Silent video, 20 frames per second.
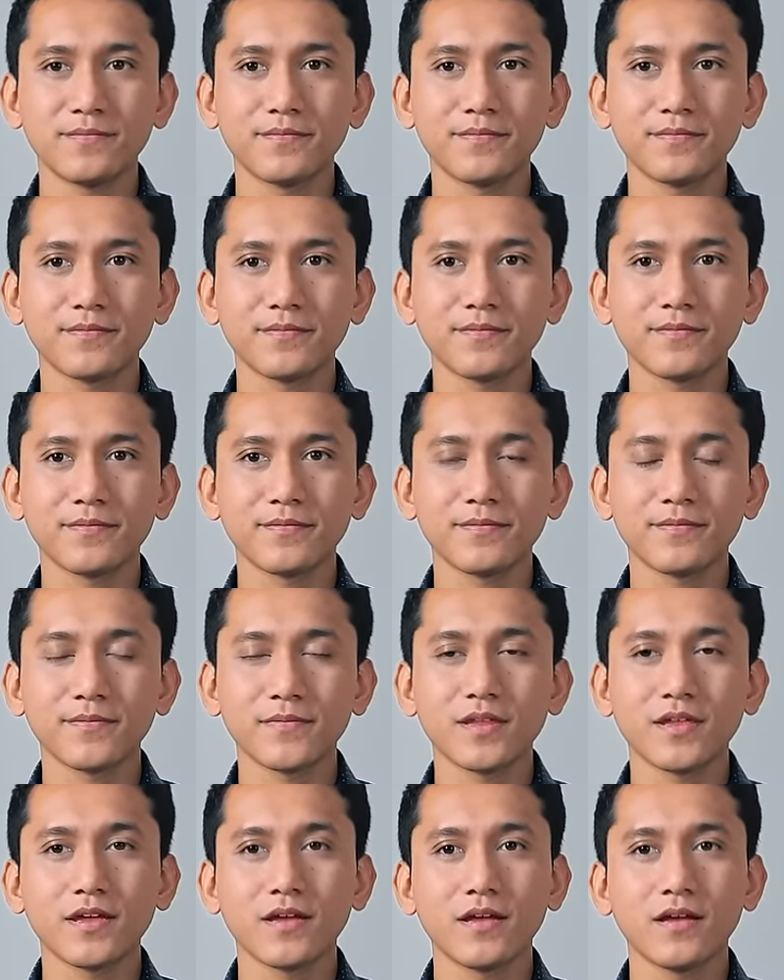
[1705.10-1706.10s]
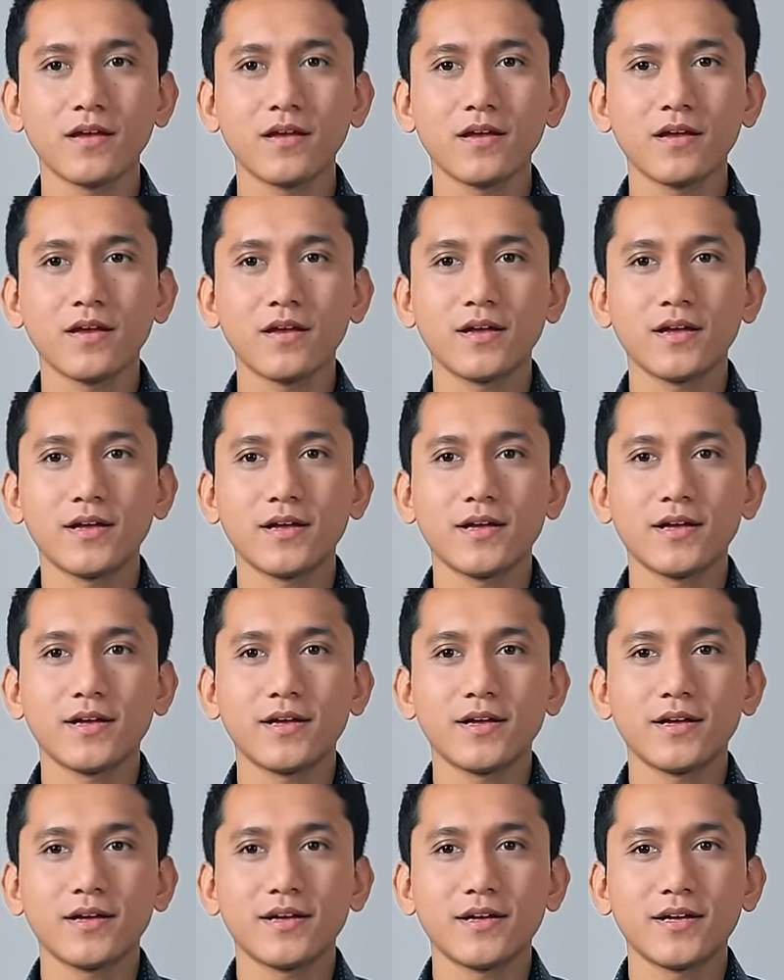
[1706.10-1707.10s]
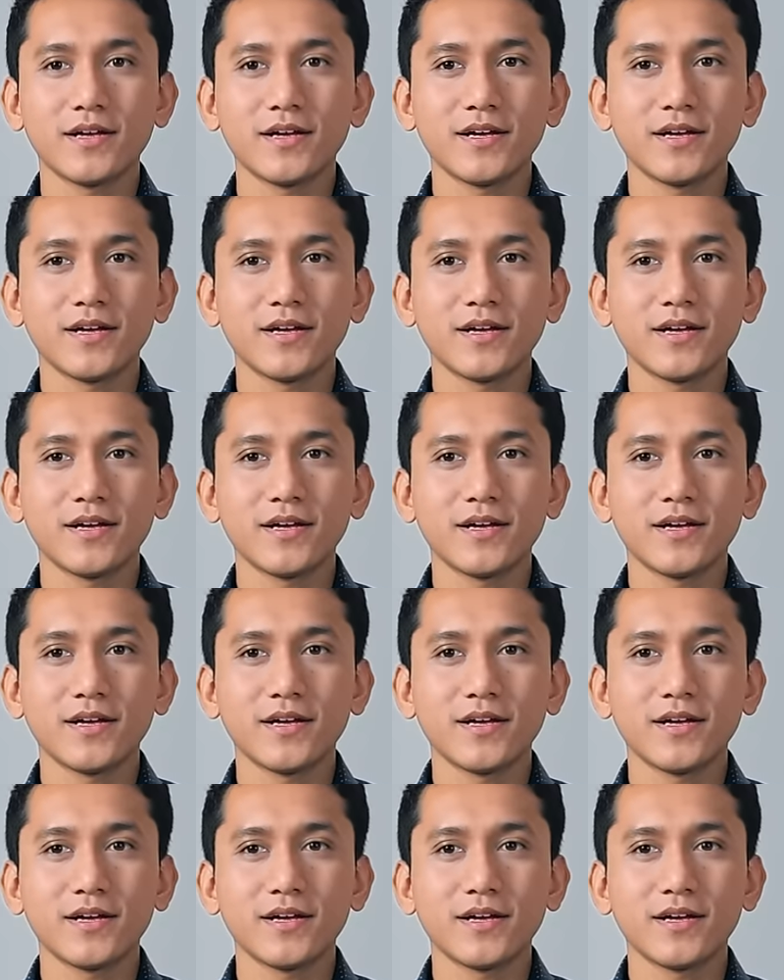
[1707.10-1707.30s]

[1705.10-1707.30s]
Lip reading: (no one is talking)